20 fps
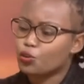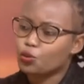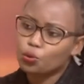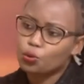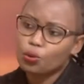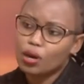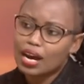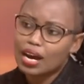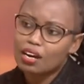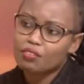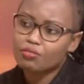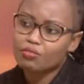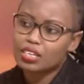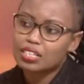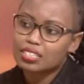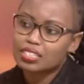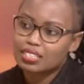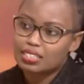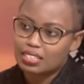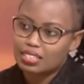You
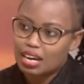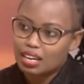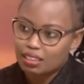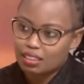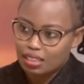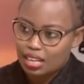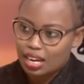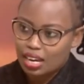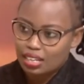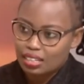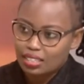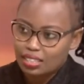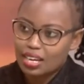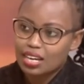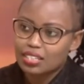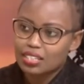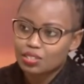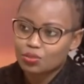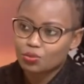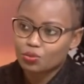haven't done that
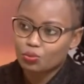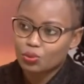yet.